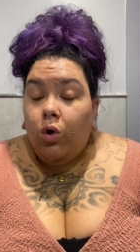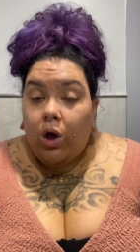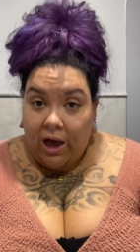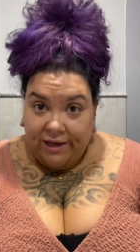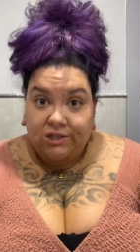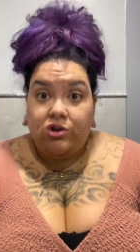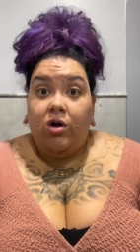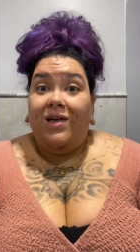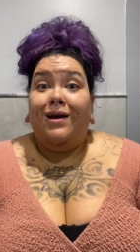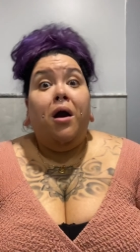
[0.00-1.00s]
I saw
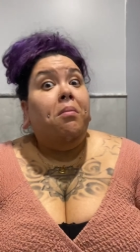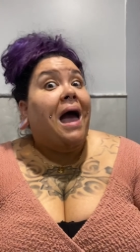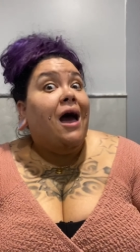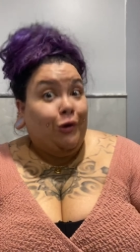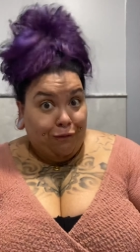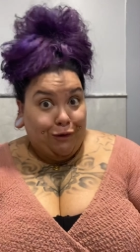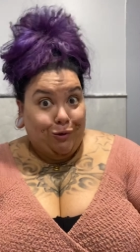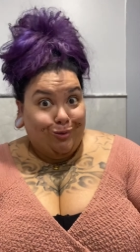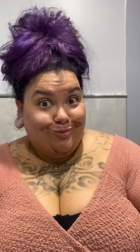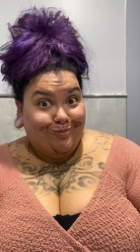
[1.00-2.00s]
that come out of
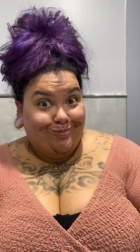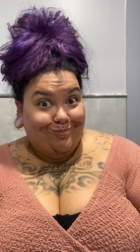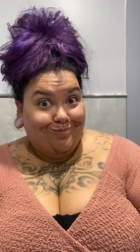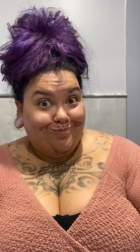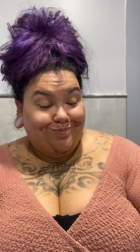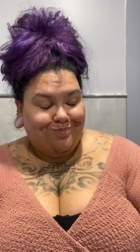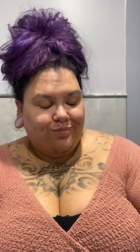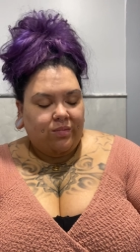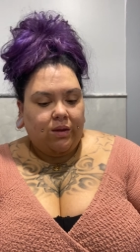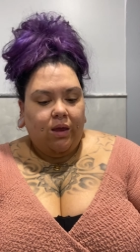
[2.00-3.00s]
you.
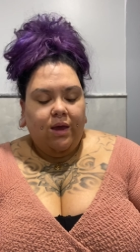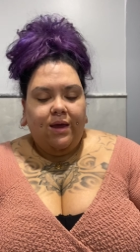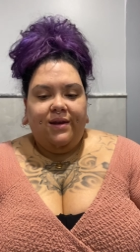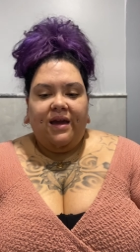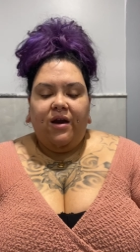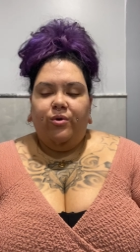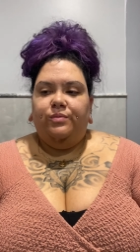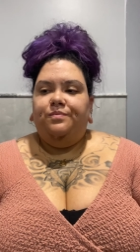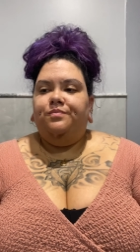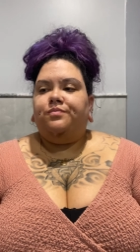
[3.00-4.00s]

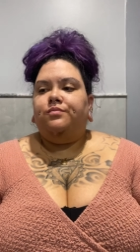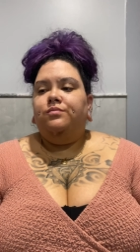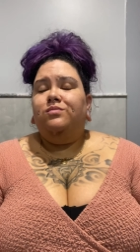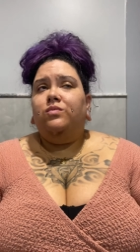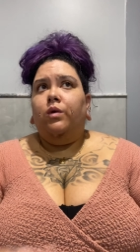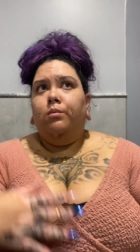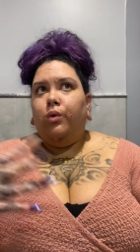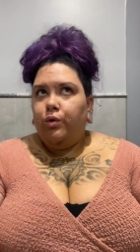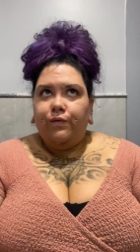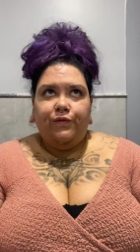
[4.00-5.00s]
Now,
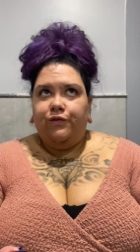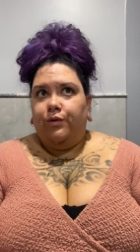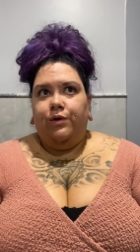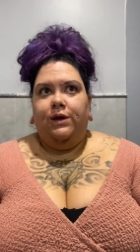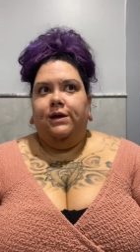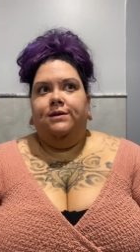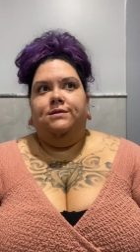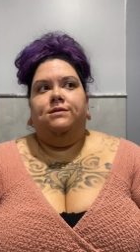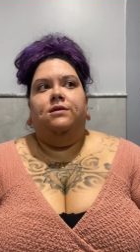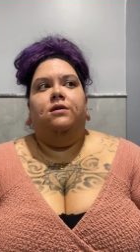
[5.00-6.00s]
moral of the story
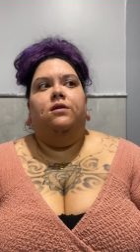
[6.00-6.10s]
is,